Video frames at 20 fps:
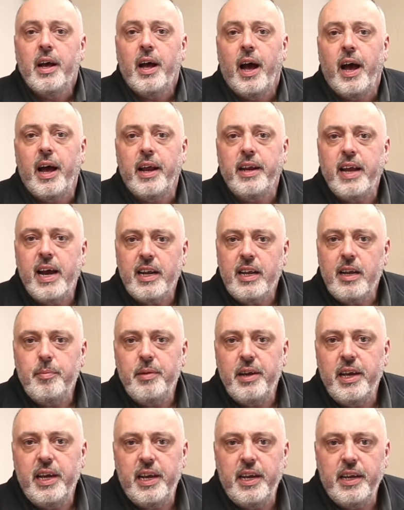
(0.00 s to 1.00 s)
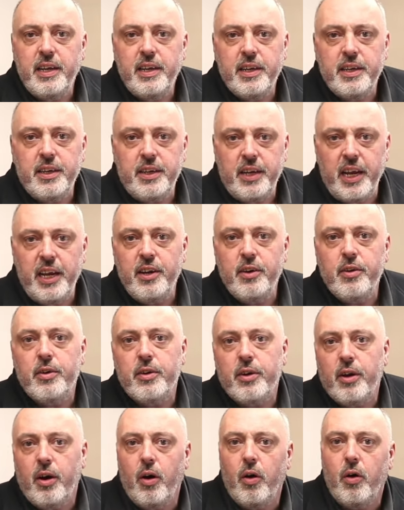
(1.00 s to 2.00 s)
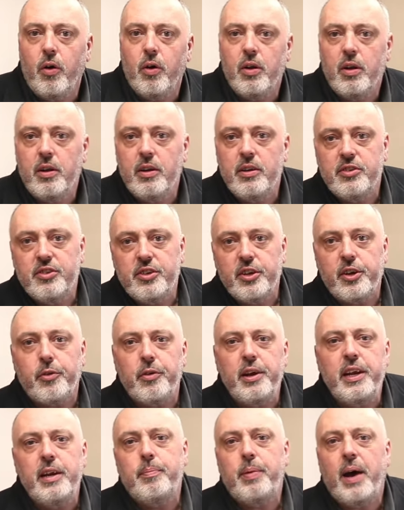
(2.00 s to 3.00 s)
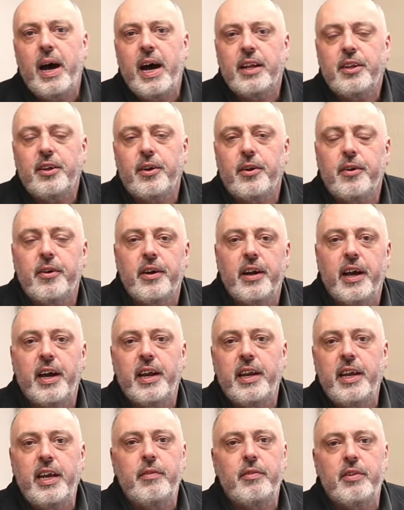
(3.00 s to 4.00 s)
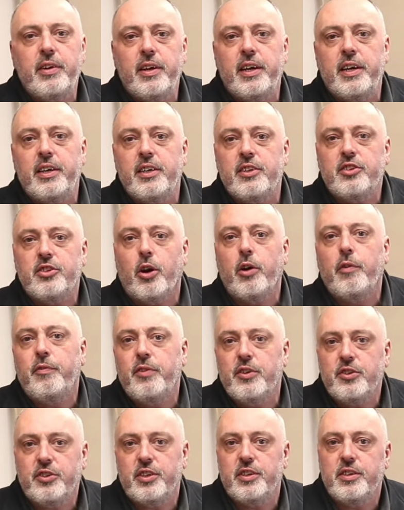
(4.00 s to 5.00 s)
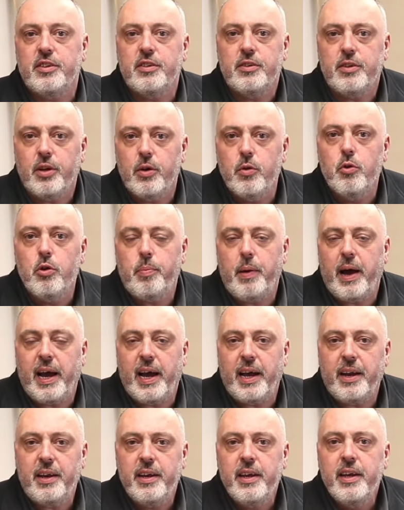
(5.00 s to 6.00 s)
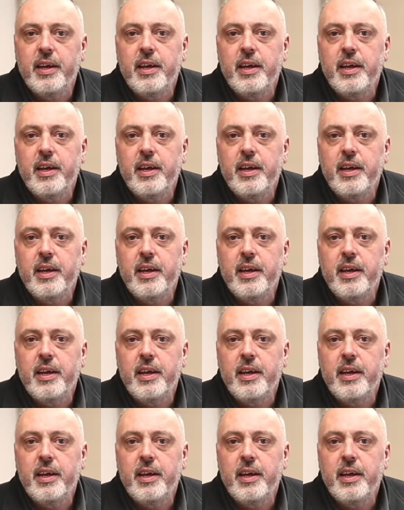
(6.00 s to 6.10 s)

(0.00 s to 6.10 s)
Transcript: And that'll be the T-nut holes, the grid pattern, and even a surface and tool pad,